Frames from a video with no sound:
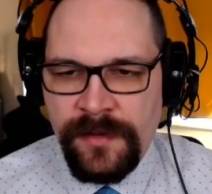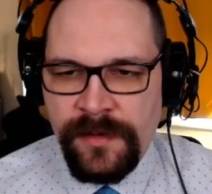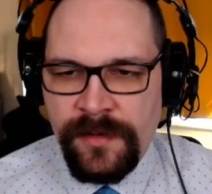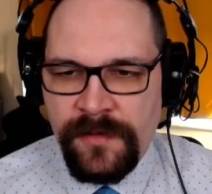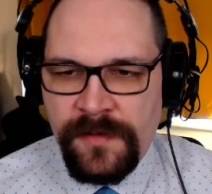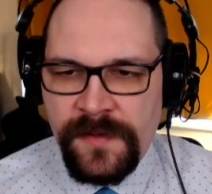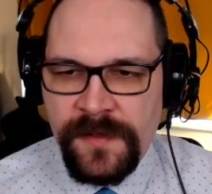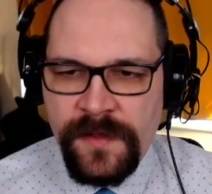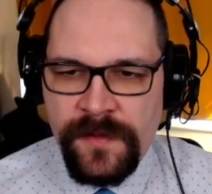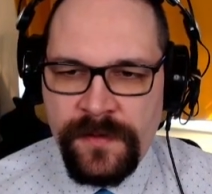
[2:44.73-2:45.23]

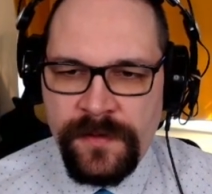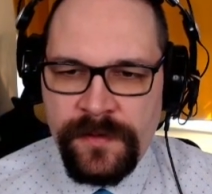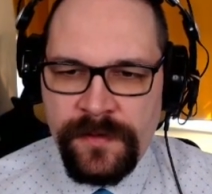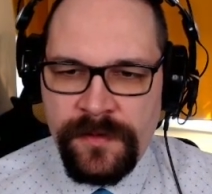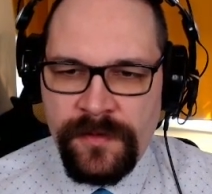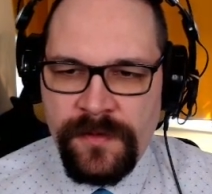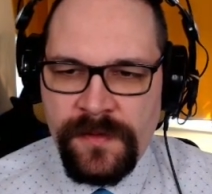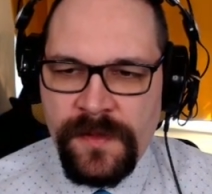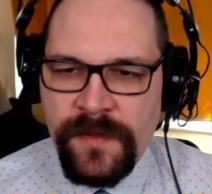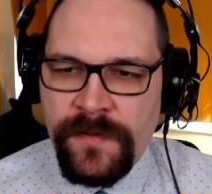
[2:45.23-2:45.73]

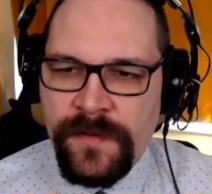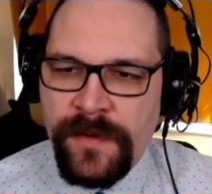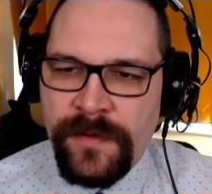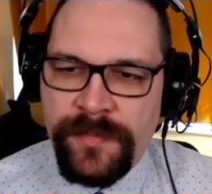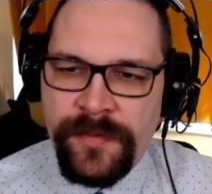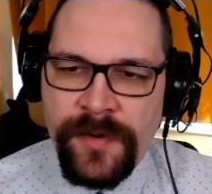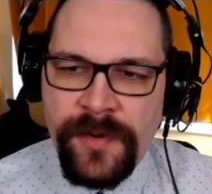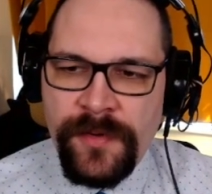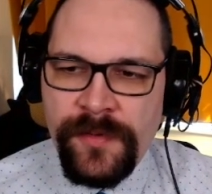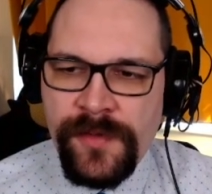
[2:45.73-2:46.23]
You slowly
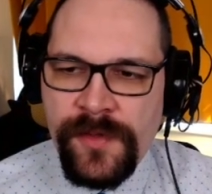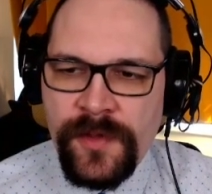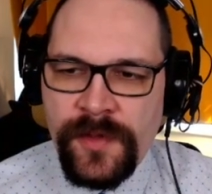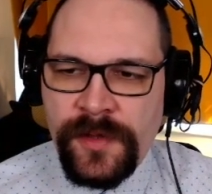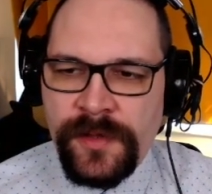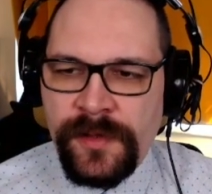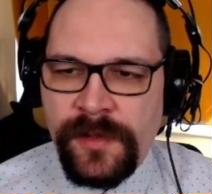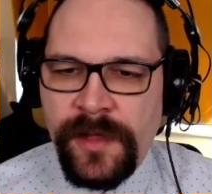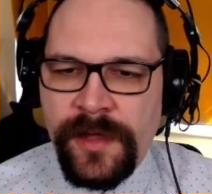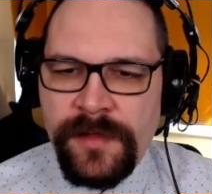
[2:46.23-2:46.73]
approach a
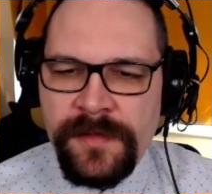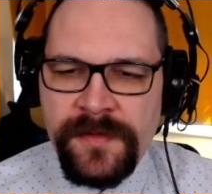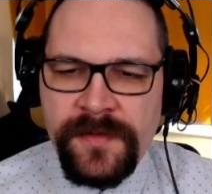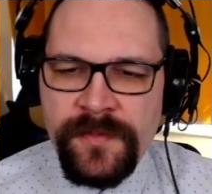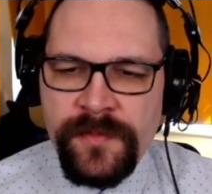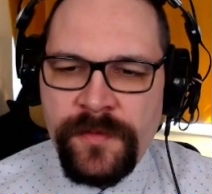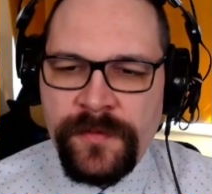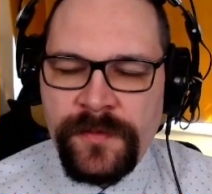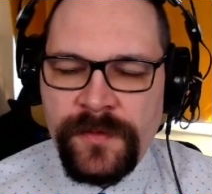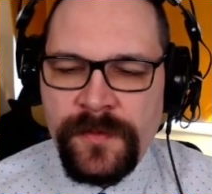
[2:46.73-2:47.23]
little as you
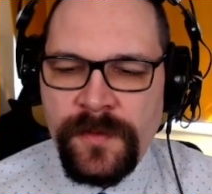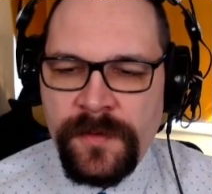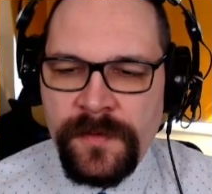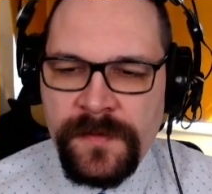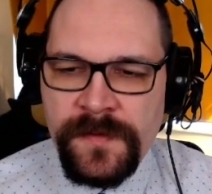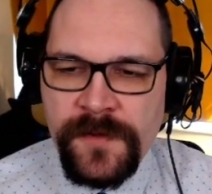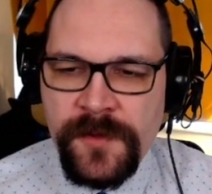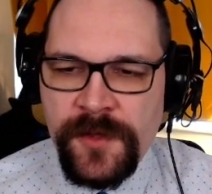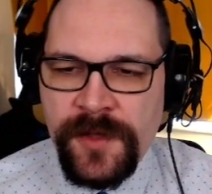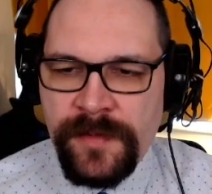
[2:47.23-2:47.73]
move towards
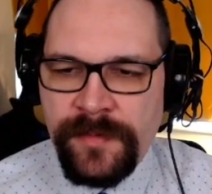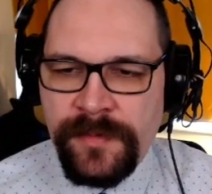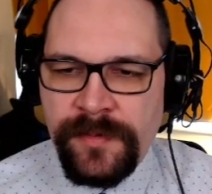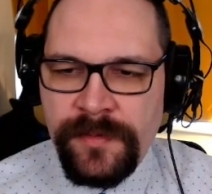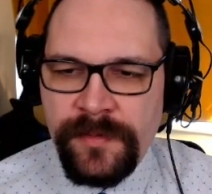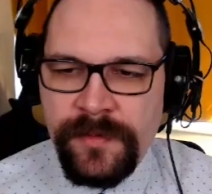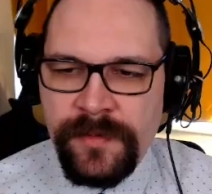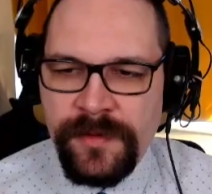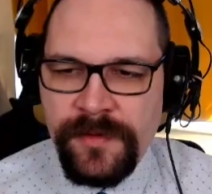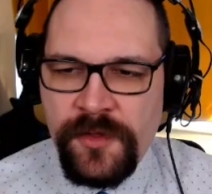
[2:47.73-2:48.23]
the ship,
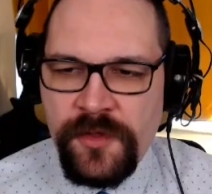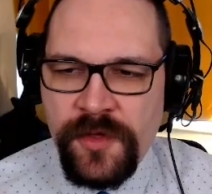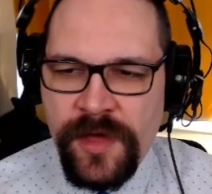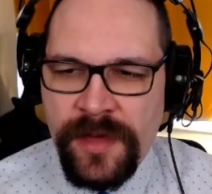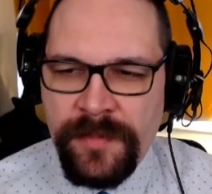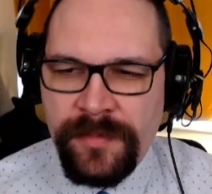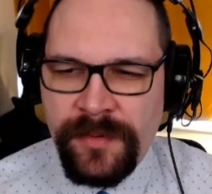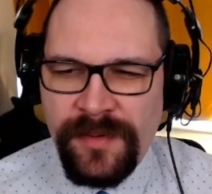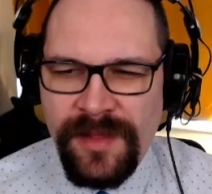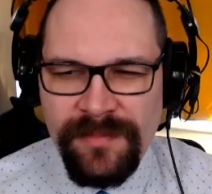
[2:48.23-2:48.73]

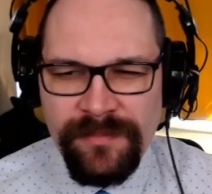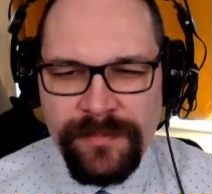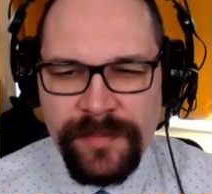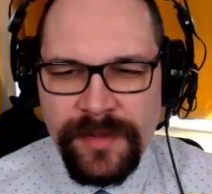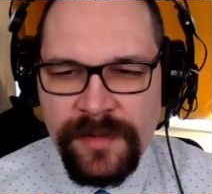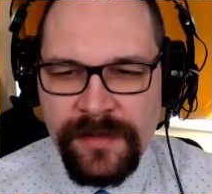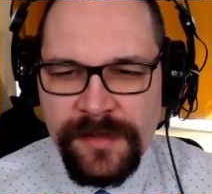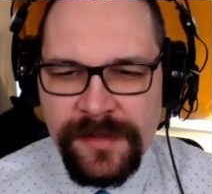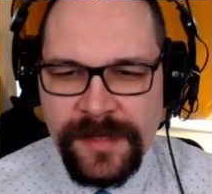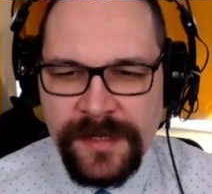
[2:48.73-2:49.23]
shape lumpy
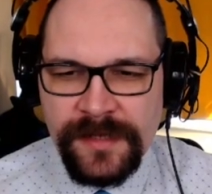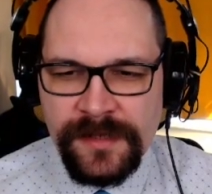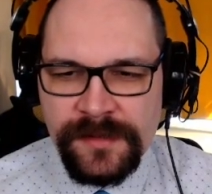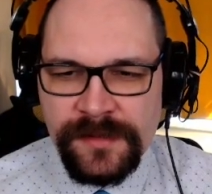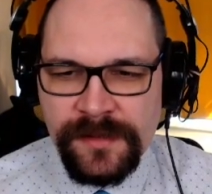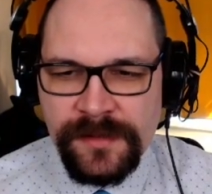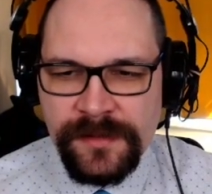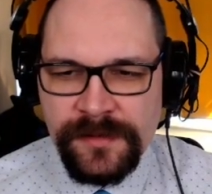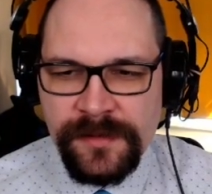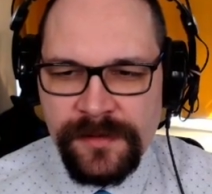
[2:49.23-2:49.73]
and
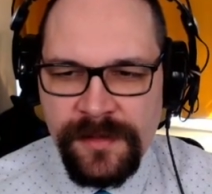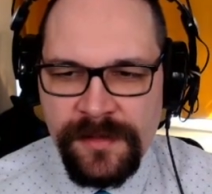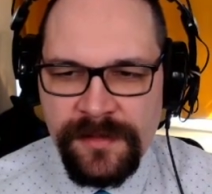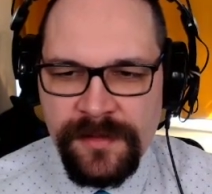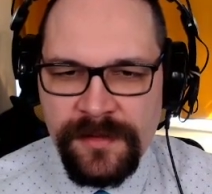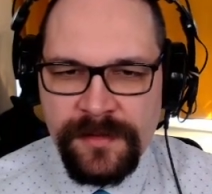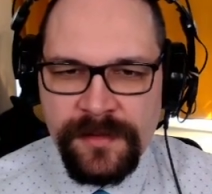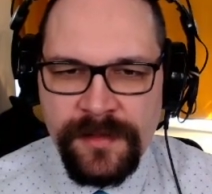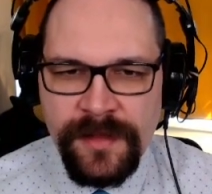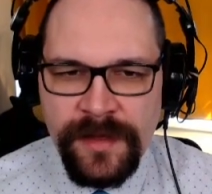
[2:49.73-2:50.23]
skeletal in the
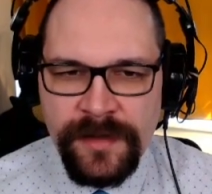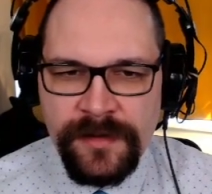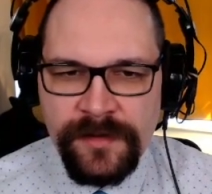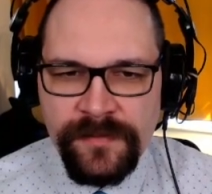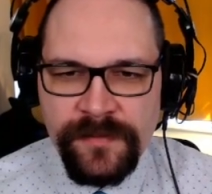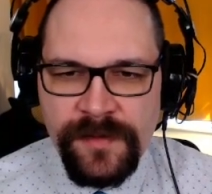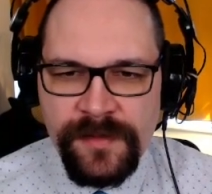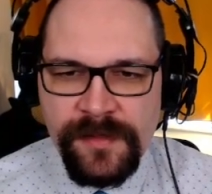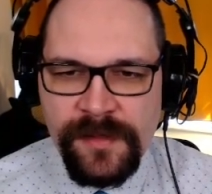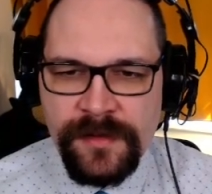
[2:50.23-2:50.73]
distant light of
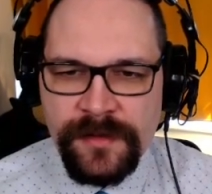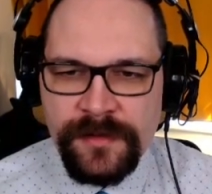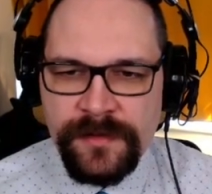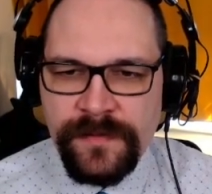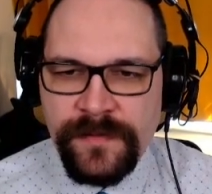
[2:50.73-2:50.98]
the sun.